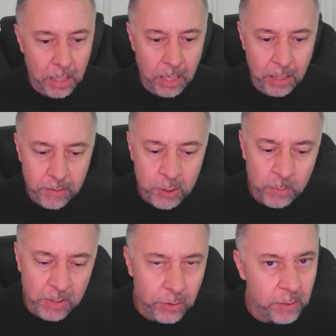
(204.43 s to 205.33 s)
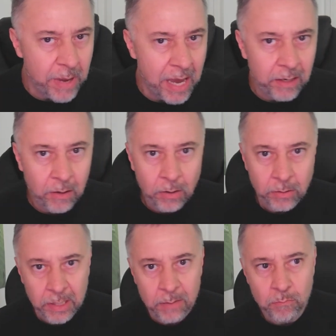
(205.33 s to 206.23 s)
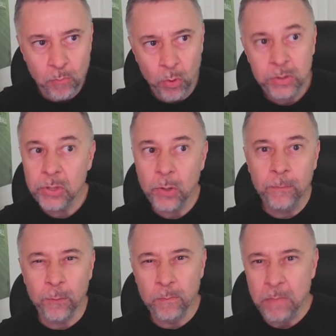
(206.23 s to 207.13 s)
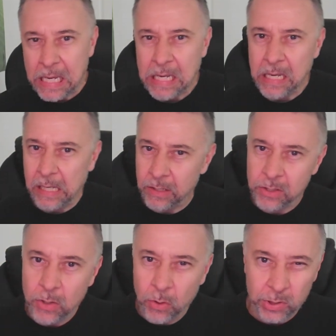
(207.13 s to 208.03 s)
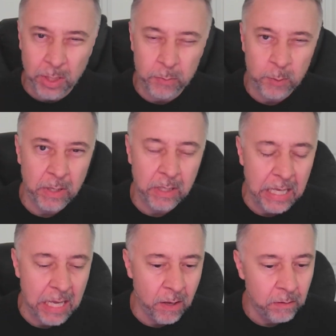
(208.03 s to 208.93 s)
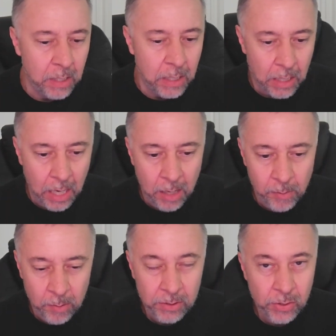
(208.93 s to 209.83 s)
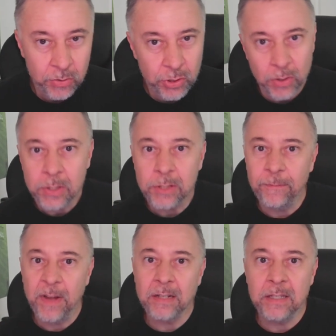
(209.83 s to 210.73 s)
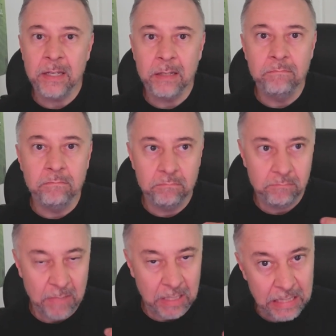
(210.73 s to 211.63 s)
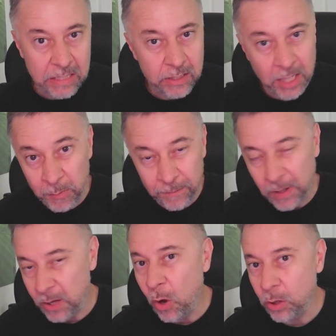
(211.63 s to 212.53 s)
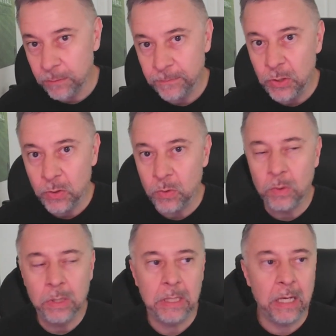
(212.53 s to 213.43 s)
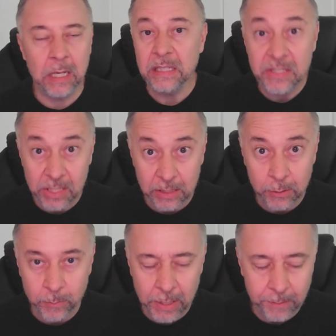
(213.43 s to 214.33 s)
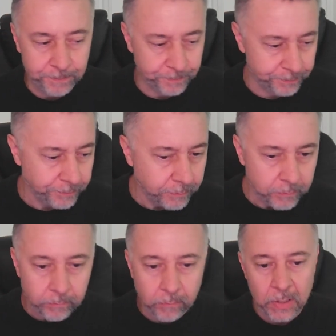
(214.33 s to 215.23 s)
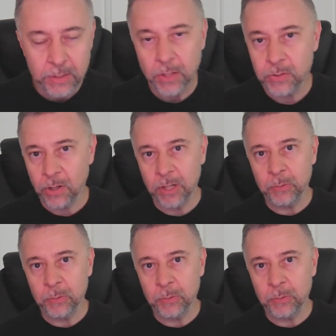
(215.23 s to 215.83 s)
Now this has been good, bad, and ugly more so for me in this no stub spend account, but I'm also sure it's affected at least some, if not all of you, at least a little bit. So starting